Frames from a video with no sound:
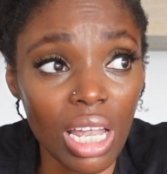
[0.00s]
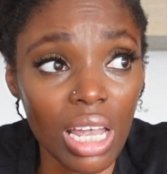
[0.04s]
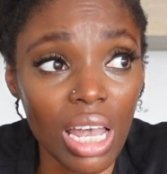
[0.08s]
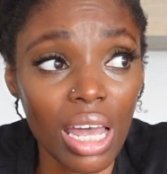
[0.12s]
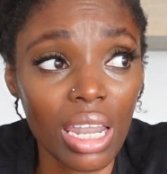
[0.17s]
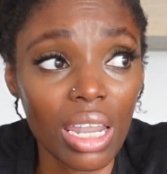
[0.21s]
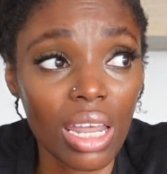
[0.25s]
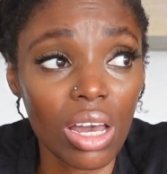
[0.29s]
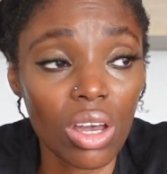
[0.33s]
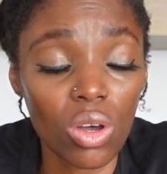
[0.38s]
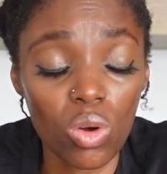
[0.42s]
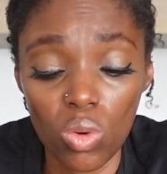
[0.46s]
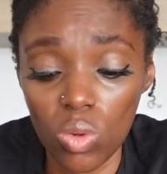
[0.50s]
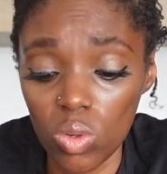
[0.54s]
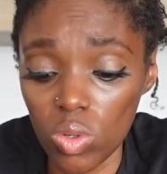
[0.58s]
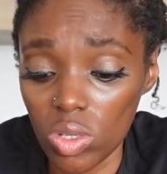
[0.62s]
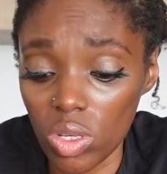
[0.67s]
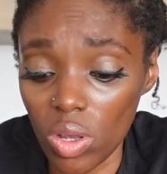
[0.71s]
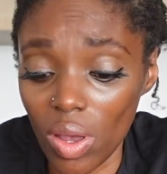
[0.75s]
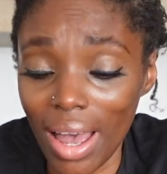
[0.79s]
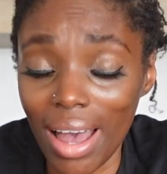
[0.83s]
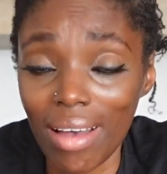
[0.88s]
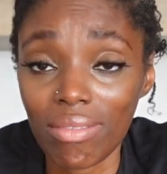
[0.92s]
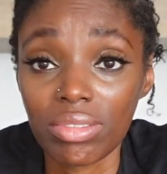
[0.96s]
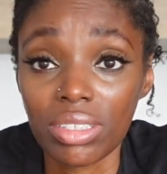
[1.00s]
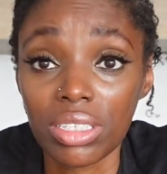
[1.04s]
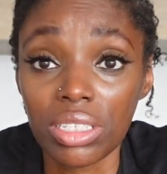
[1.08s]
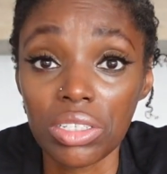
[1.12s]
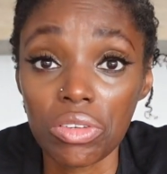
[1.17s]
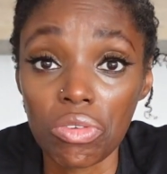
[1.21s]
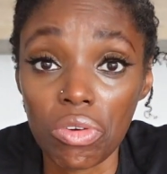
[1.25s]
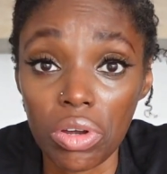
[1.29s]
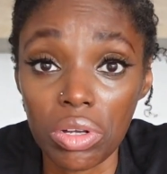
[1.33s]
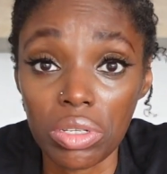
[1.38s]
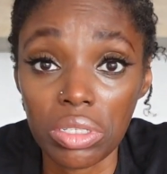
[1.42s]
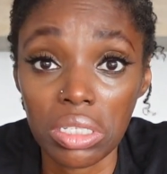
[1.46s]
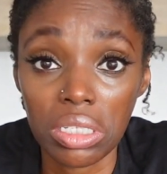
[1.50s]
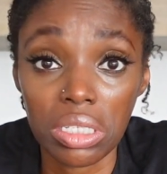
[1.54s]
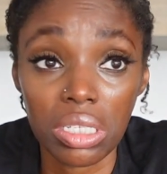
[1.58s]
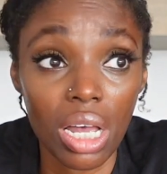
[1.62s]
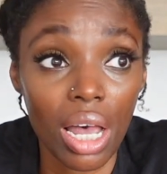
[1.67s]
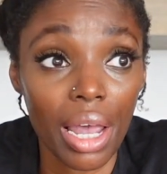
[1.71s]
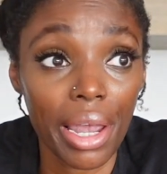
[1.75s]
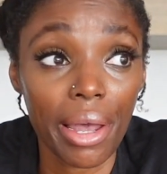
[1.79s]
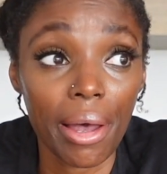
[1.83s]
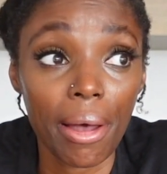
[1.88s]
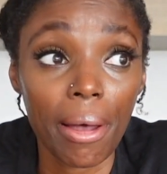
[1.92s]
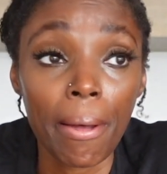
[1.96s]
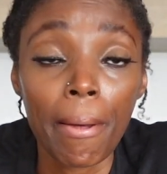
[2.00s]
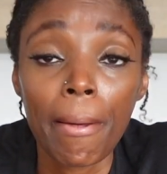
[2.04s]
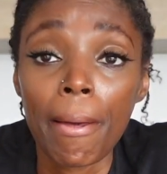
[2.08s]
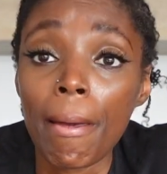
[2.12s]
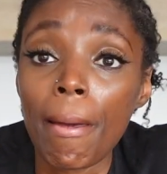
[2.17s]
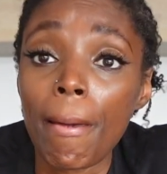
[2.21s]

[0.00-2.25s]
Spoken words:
and I also have zero desire